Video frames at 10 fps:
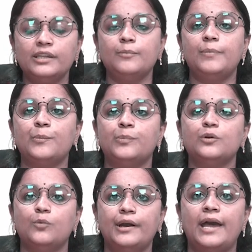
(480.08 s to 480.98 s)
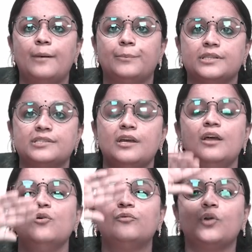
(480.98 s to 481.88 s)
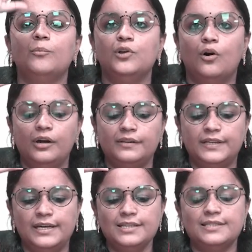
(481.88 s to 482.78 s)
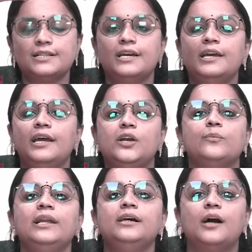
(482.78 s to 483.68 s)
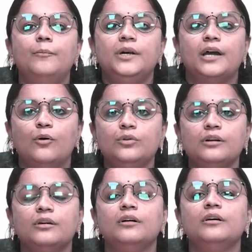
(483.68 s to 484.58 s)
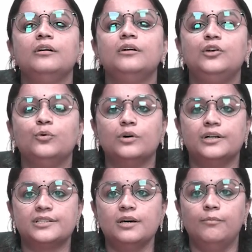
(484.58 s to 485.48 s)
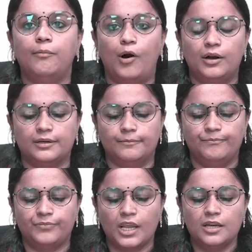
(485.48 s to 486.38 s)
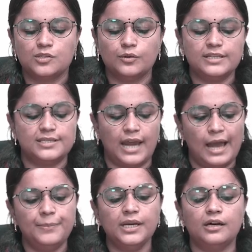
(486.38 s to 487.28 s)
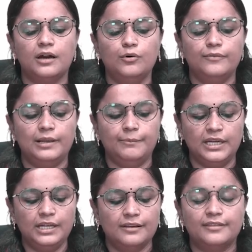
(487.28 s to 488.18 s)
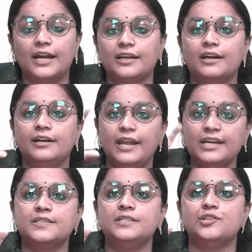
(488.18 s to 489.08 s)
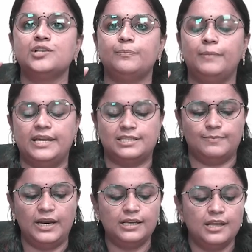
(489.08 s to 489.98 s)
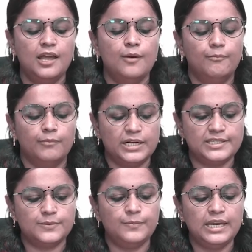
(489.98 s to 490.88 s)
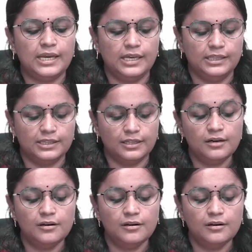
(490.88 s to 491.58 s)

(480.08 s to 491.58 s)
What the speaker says: the paper, what happens? From northeast, it will come down towards the bottom. So this wrapping around will mean that our next digit placement must be in the